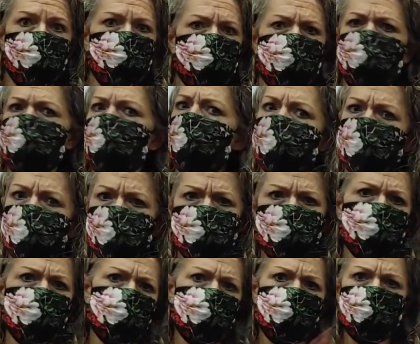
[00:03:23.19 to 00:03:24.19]
He was a tight
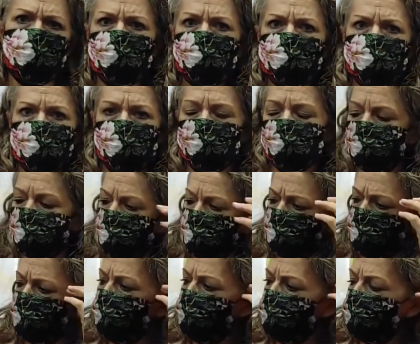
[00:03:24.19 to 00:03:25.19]
end, one of the best in
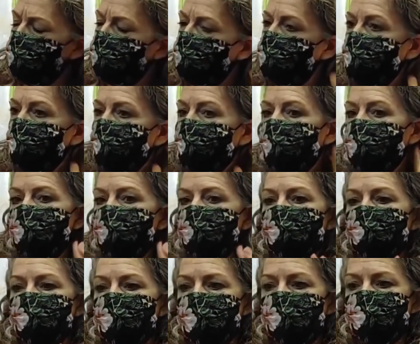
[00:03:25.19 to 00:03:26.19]
the league,
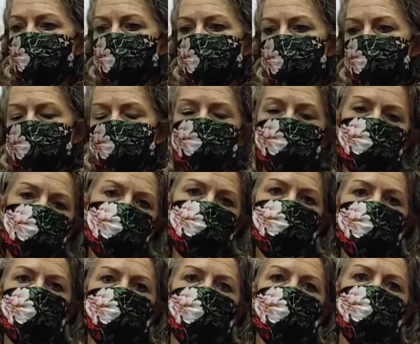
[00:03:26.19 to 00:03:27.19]
and he starts
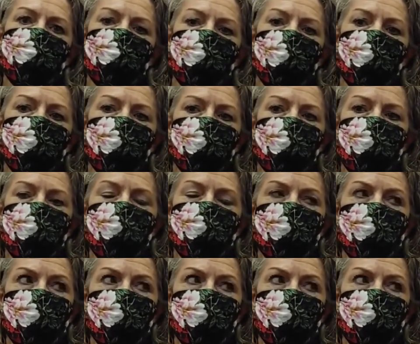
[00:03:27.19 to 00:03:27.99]
experiencing